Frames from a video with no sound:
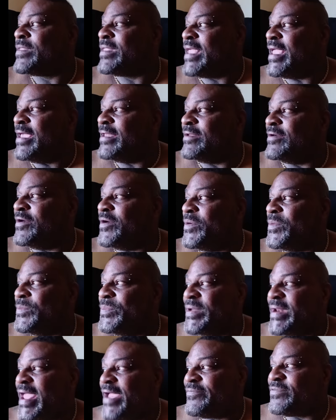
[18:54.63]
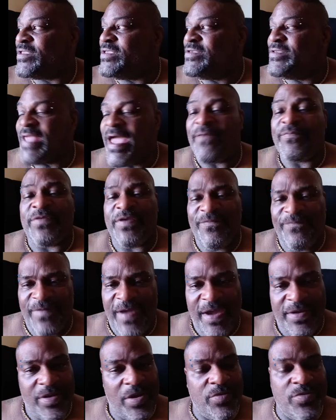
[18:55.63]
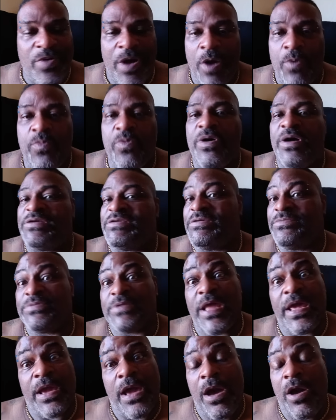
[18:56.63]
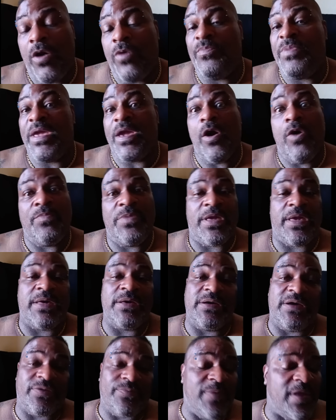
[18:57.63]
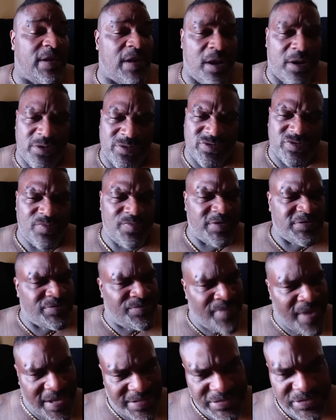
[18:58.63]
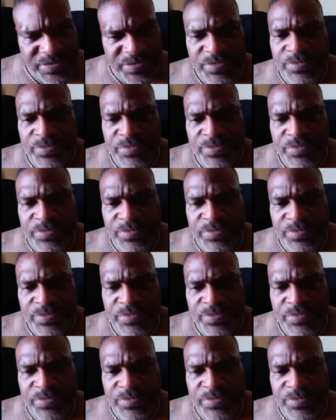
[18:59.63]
And but after he found out who I was, he was like, oh, big homie, cuz, man, I heard so much about you.